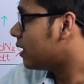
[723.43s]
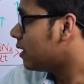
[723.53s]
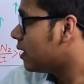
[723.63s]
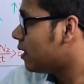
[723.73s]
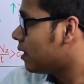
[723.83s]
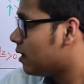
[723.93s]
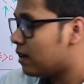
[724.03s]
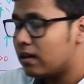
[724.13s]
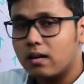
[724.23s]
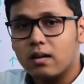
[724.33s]
the
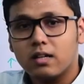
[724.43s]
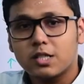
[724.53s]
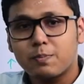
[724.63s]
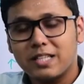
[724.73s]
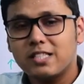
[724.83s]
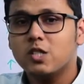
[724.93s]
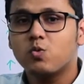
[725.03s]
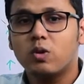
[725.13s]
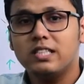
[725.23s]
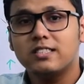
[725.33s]
species
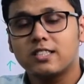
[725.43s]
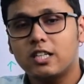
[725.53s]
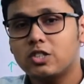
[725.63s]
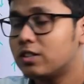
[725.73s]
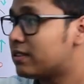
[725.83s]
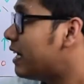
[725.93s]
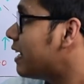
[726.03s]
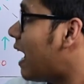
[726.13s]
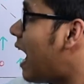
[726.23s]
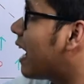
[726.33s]
one is such
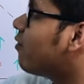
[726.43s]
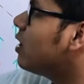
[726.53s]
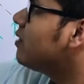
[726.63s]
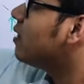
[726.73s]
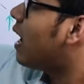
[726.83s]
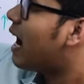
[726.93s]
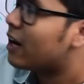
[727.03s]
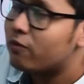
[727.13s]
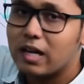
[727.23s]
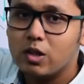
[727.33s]
that R one
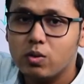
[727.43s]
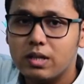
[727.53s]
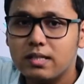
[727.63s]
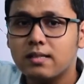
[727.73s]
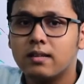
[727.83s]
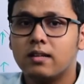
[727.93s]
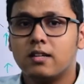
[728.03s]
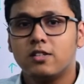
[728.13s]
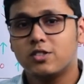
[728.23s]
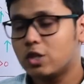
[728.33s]
R value is
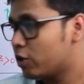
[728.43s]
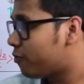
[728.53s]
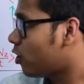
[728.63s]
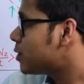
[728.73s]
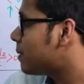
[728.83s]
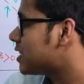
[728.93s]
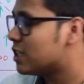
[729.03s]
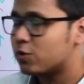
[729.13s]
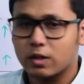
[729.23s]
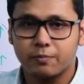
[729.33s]
zero for
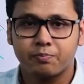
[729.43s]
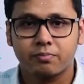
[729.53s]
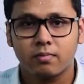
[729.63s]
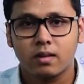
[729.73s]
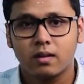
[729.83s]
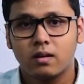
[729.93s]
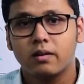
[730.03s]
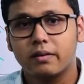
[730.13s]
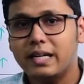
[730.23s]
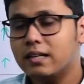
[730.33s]
species one,
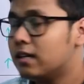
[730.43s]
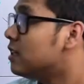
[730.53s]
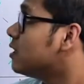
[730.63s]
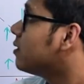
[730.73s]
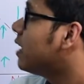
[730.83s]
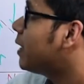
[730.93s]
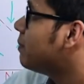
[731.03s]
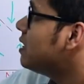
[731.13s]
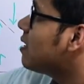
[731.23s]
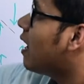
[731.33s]
right? That
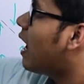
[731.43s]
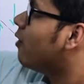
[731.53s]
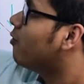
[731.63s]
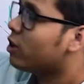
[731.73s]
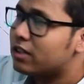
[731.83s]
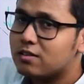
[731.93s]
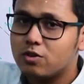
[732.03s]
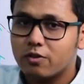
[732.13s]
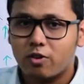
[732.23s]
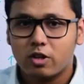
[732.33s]
means uh, what does
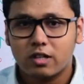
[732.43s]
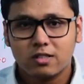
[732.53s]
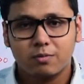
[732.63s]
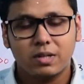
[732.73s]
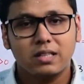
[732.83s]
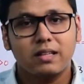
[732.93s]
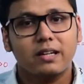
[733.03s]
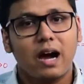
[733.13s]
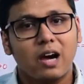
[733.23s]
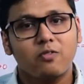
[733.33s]
what does it mean
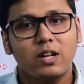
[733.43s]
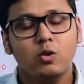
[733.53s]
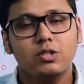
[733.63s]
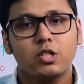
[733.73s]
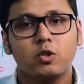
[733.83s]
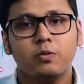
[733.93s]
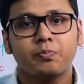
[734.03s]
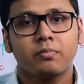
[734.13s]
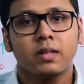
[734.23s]
that R value is zero?